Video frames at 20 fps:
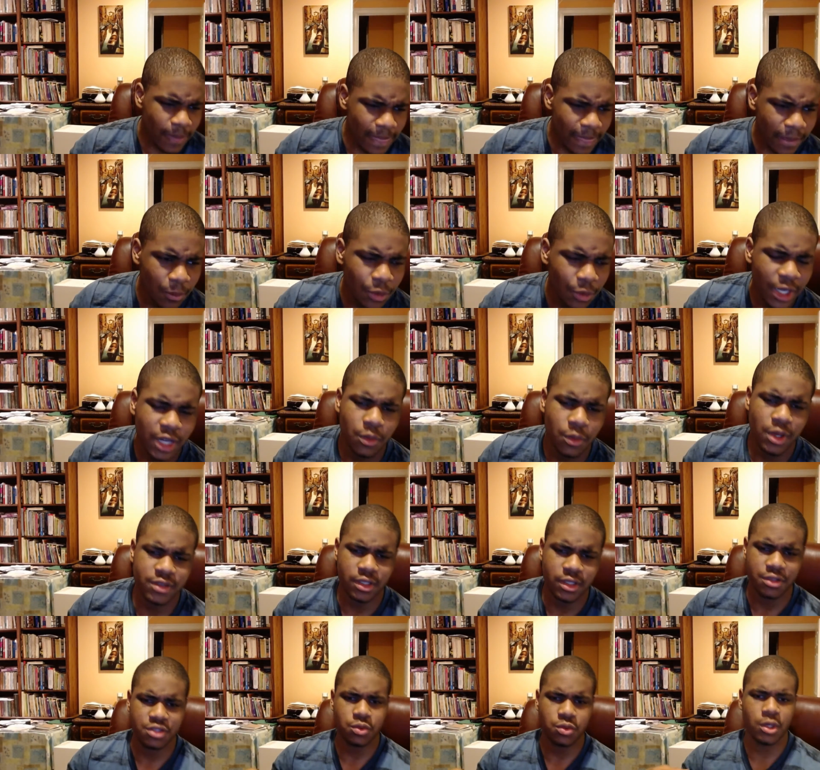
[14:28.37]
But anyways, I
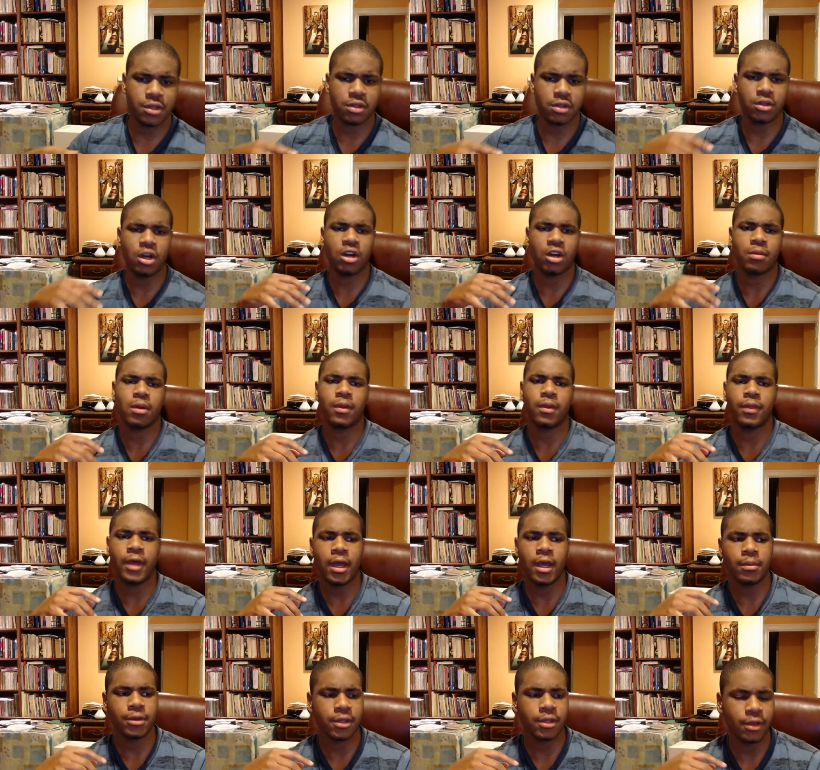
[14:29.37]
just wanted to talk about
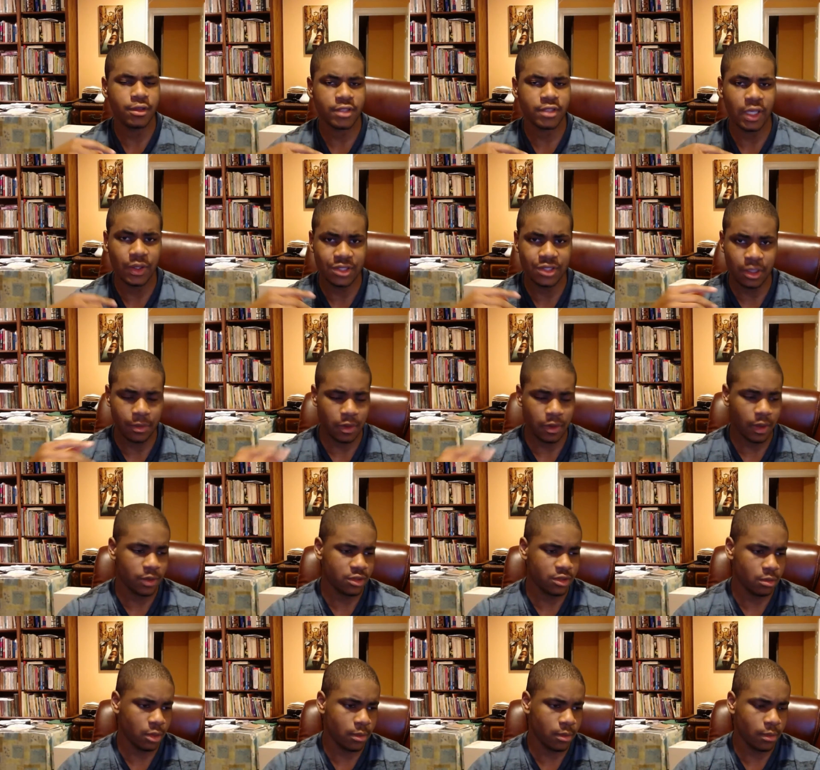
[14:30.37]
that because that was something that was
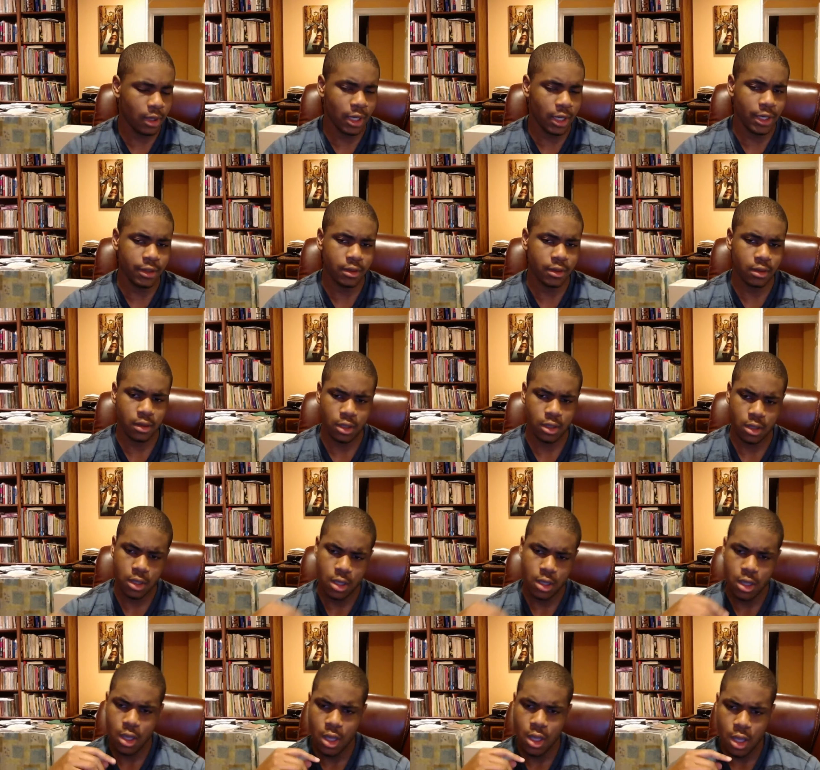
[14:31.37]
on my mind.
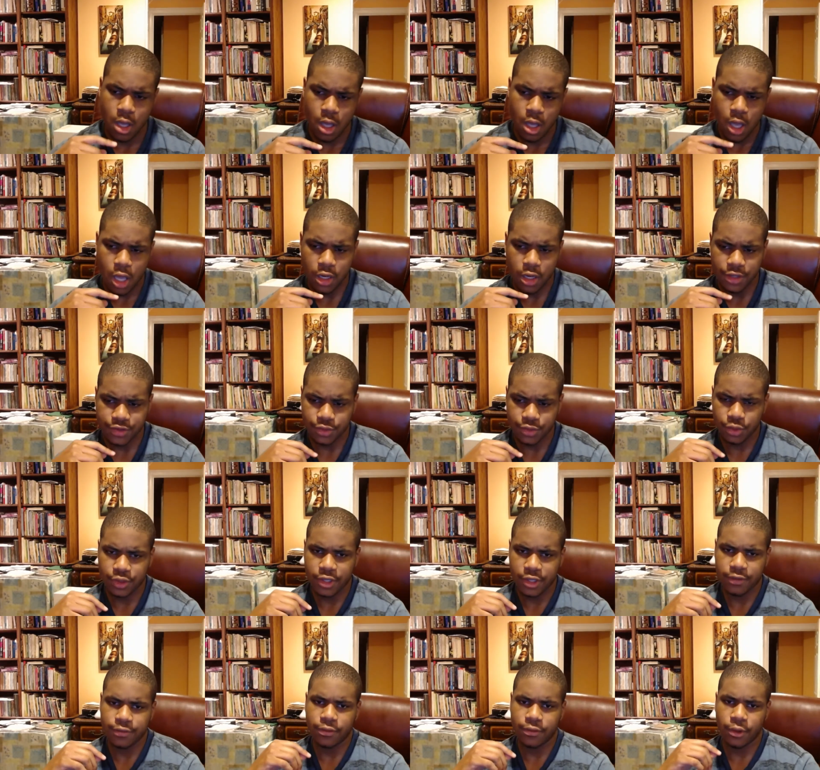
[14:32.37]
And it's really
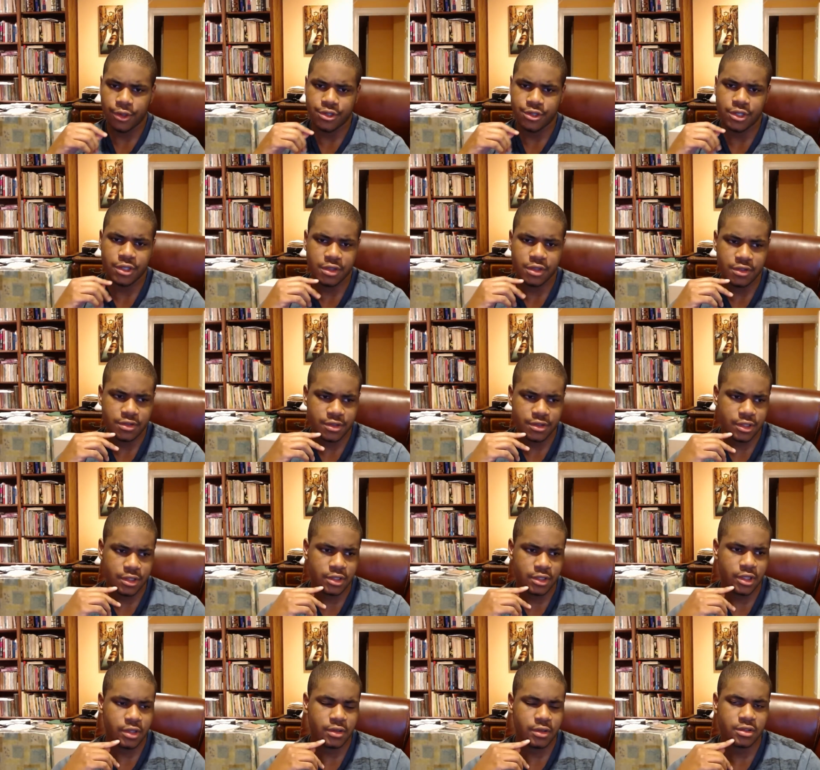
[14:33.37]
unfortunate to see
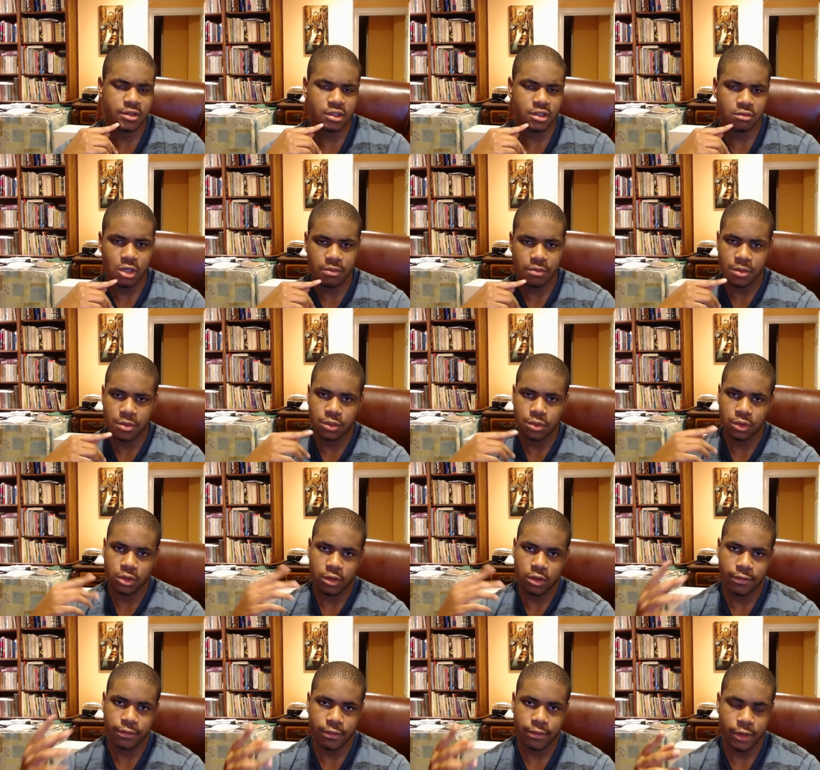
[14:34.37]
that so many people are
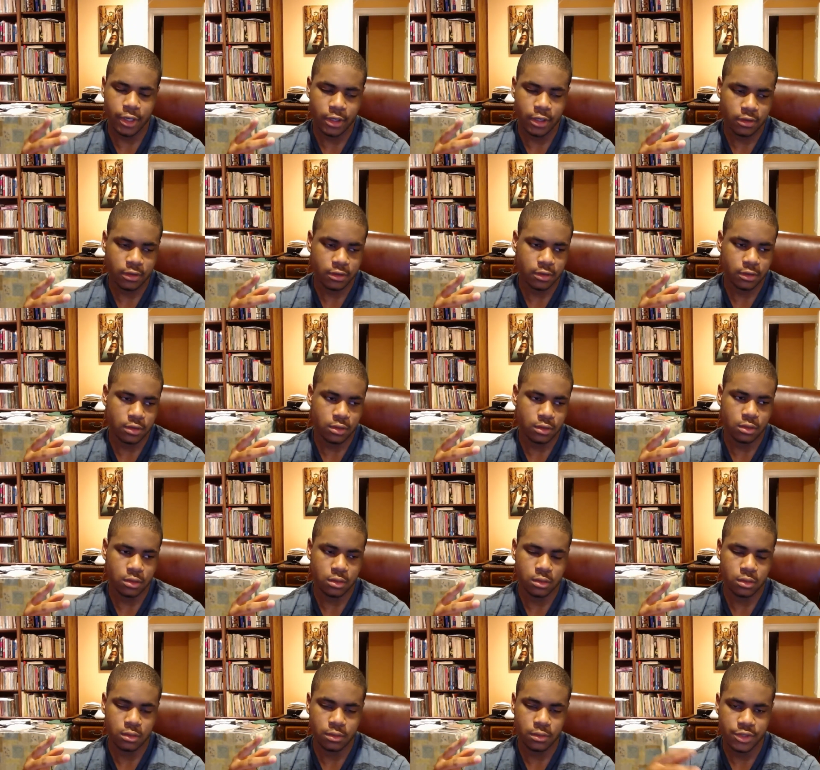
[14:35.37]
afraid
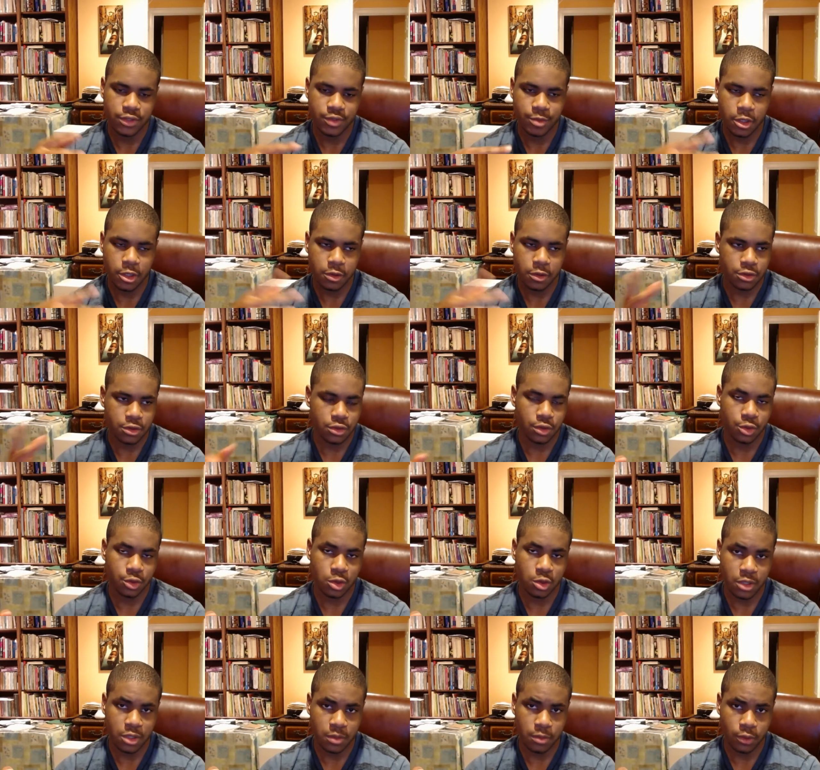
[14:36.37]
to speak the truth to
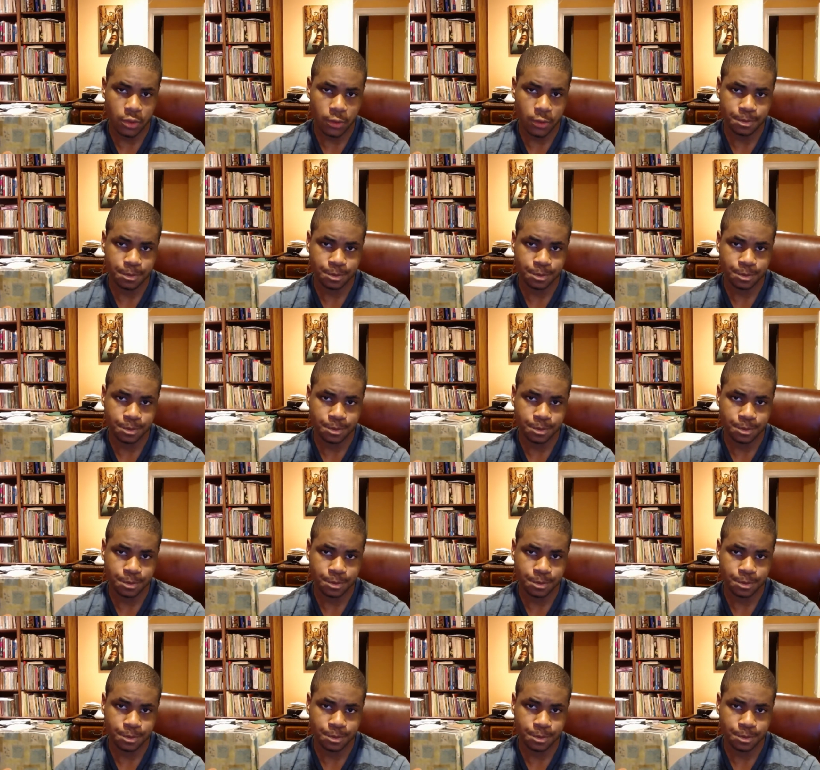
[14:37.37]
people.